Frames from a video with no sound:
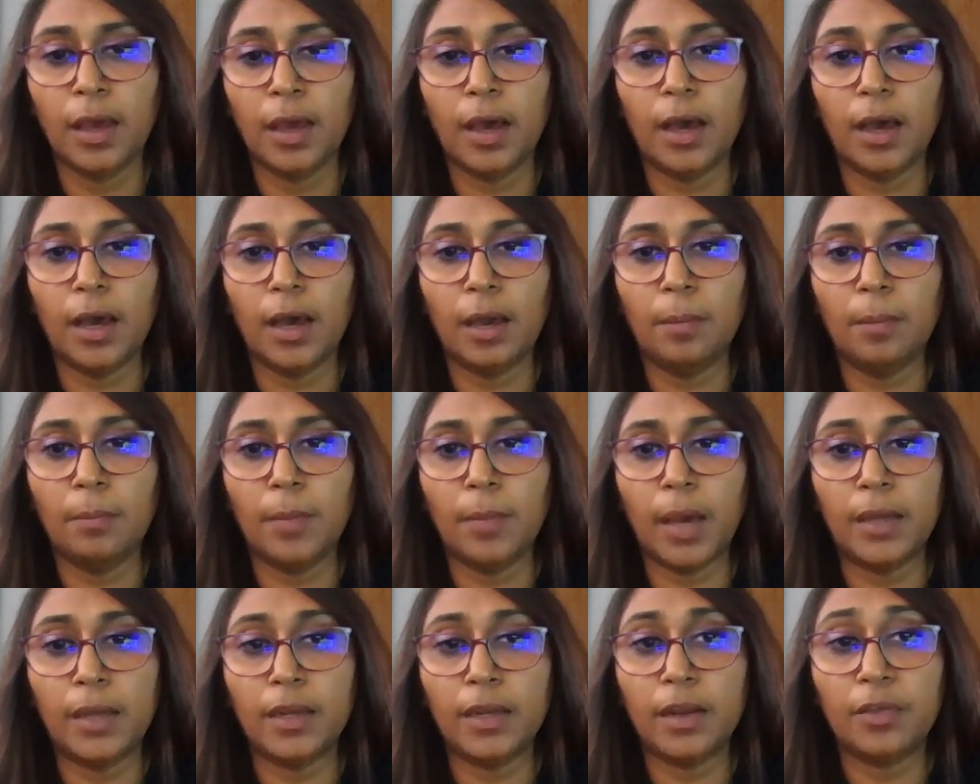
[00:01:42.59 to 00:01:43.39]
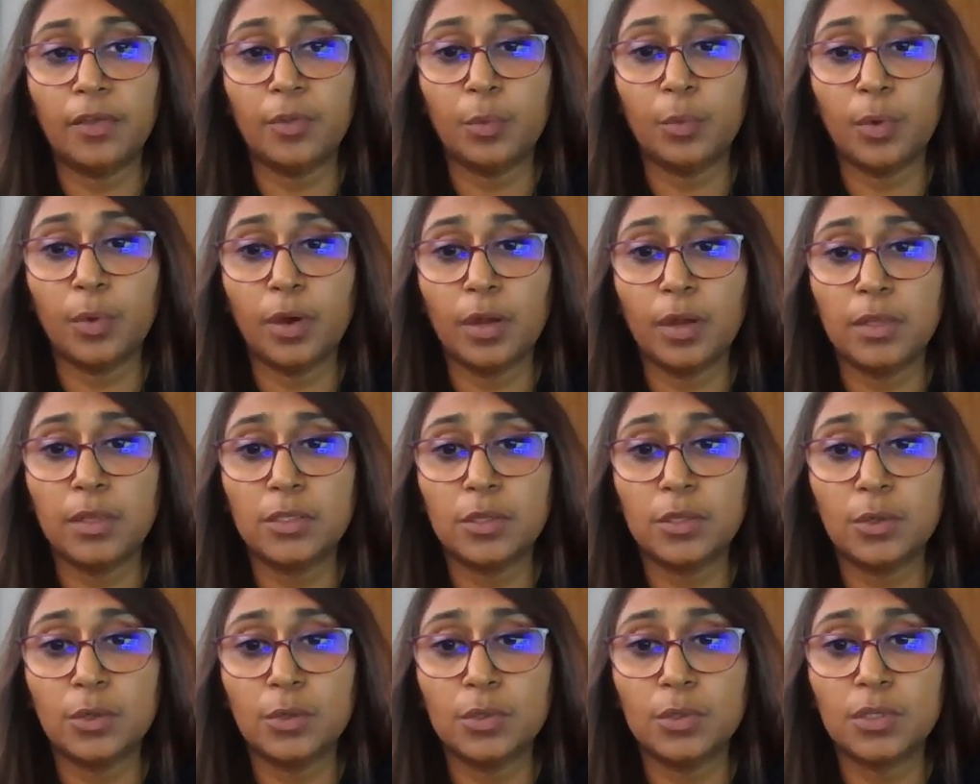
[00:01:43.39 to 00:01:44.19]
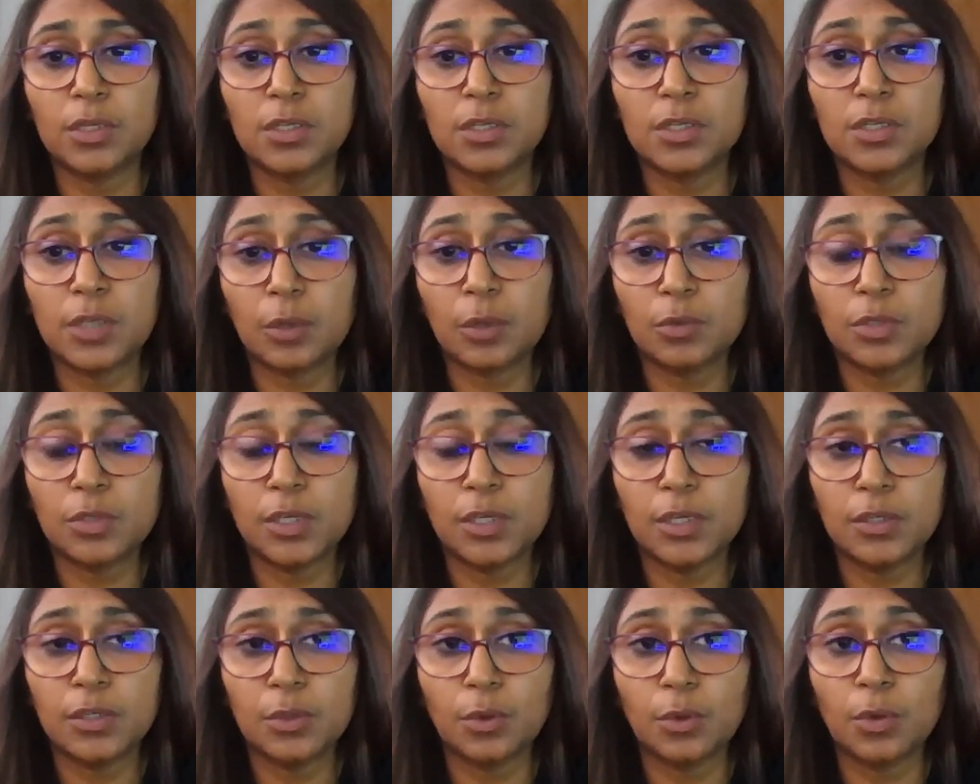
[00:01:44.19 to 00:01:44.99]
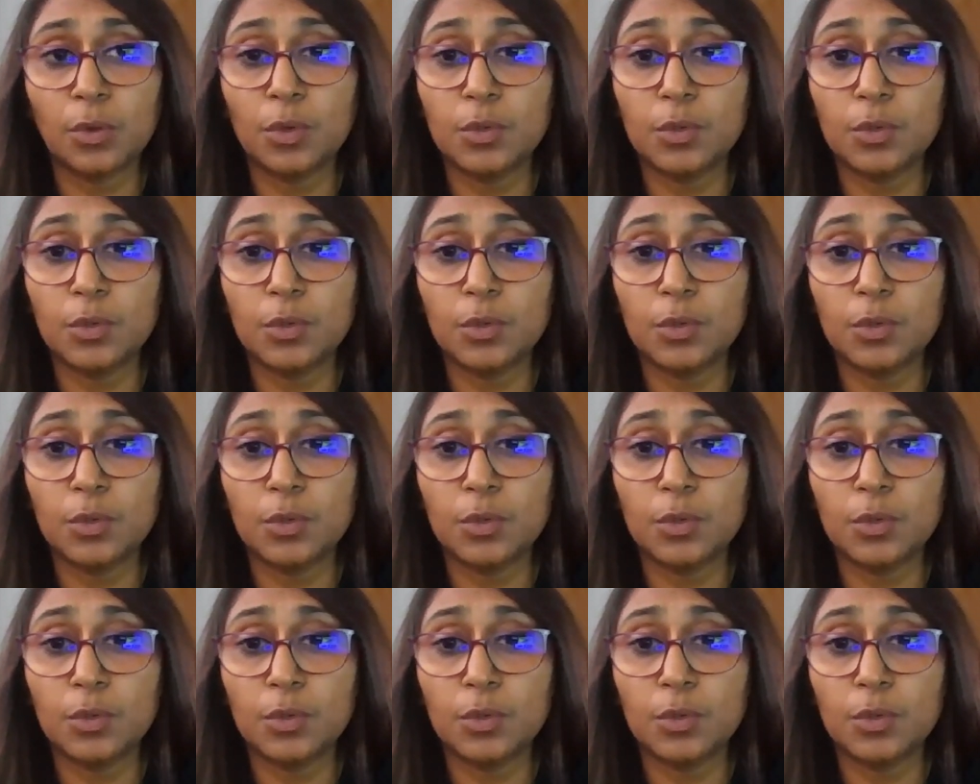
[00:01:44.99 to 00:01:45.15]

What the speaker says: and in other words, who's consulted or